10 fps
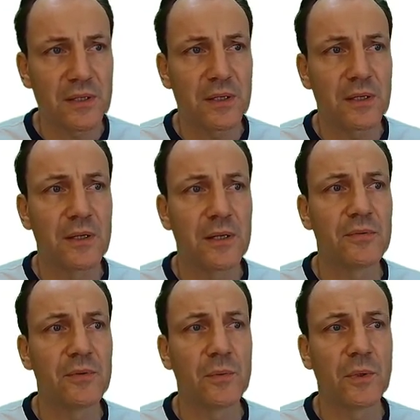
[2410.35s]

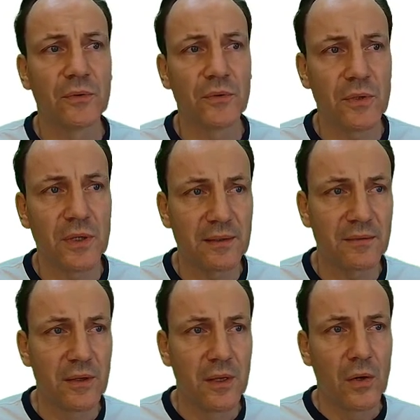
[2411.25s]
If you want to
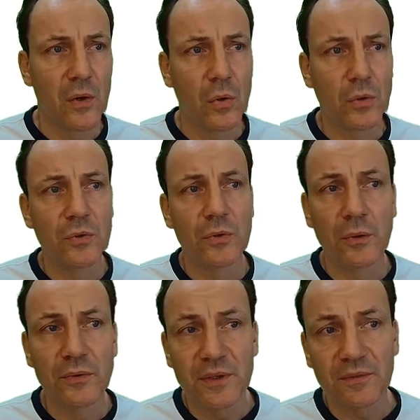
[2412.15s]
get all
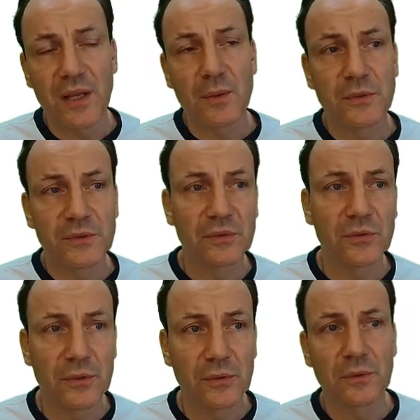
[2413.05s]
non-disabled
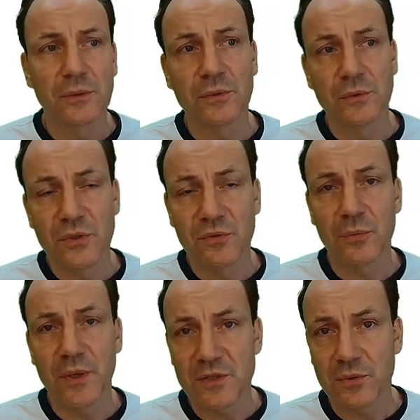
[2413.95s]
internal users
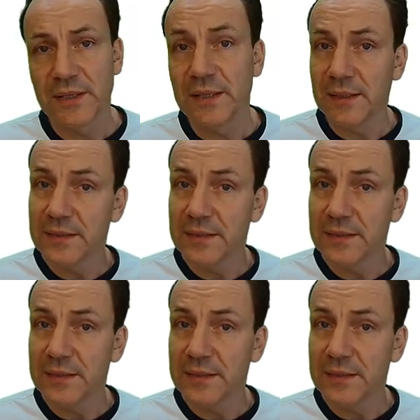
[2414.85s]
from Azure AD,